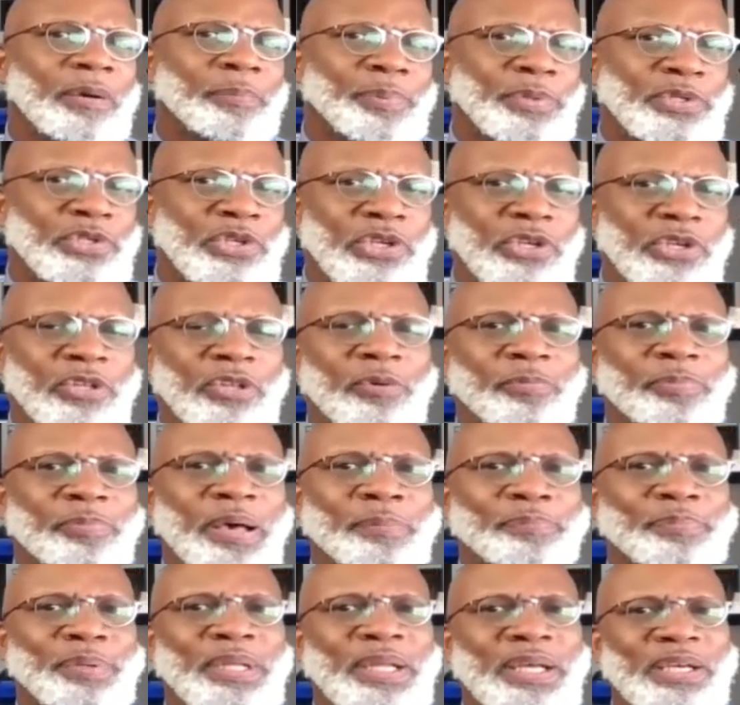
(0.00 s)
a particular
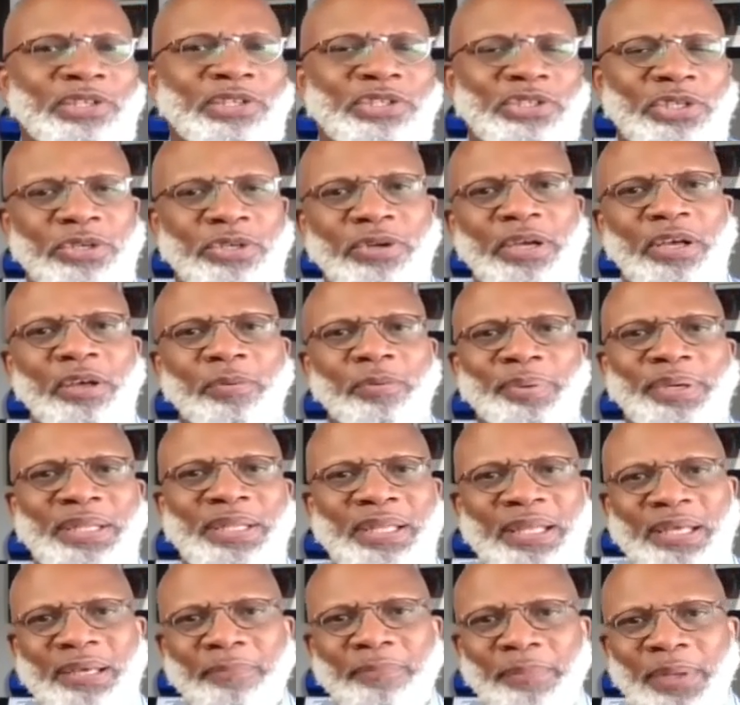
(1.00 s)
population or
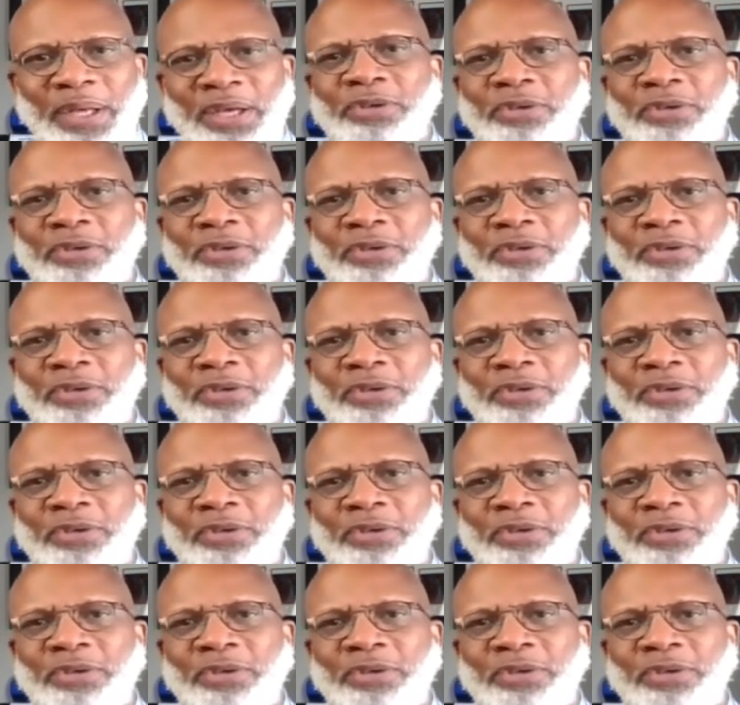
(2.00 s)
helping them